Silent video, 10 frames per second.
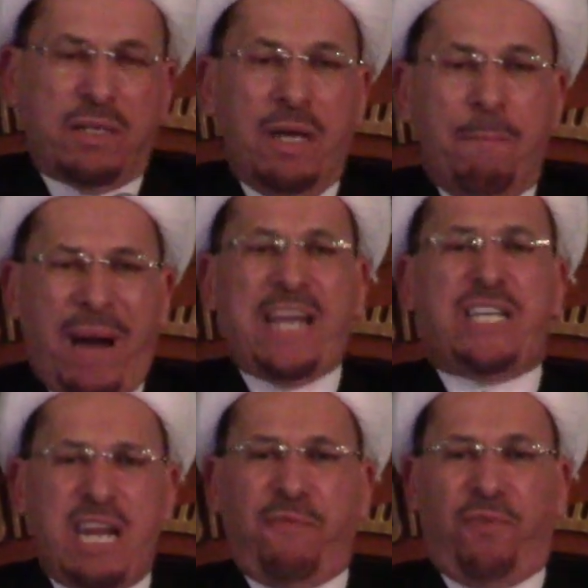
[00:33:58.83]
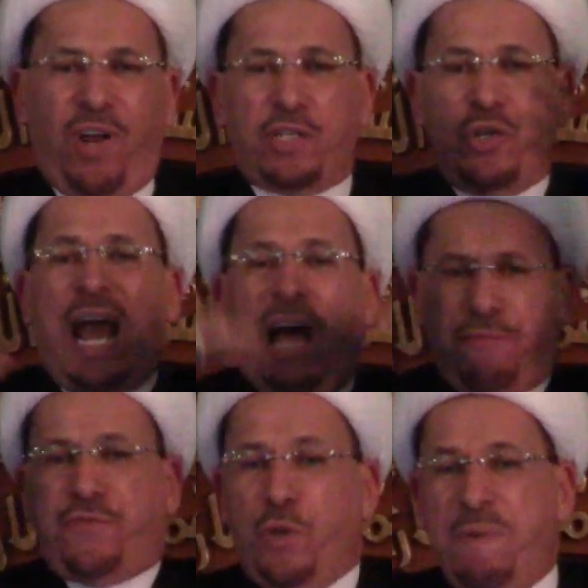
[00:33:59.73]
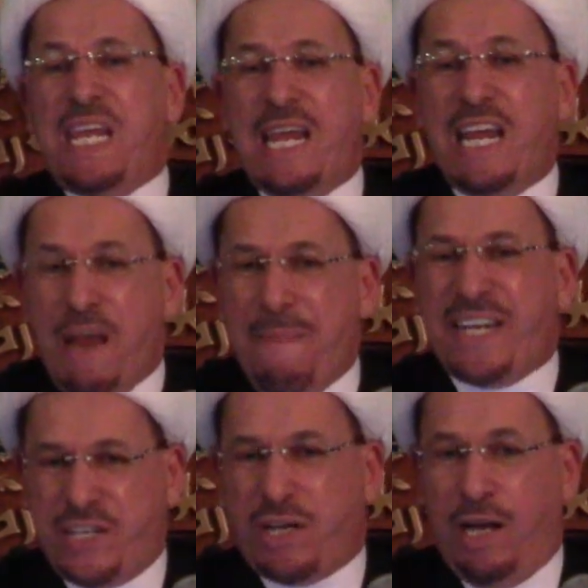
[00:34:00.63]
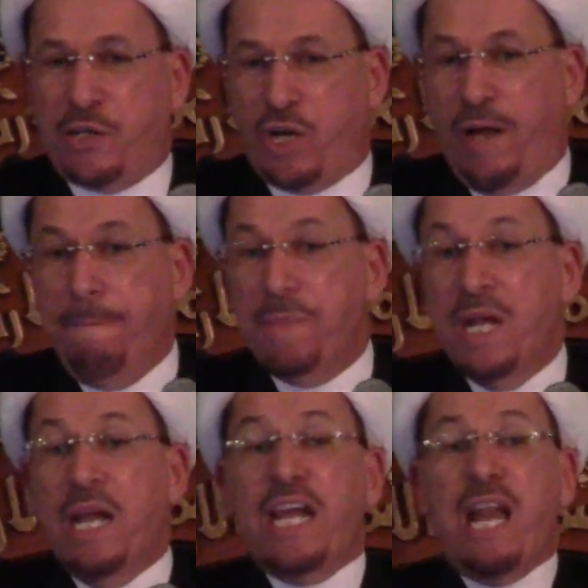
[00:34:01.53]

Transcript: by default you have to be in a mixed culture, in a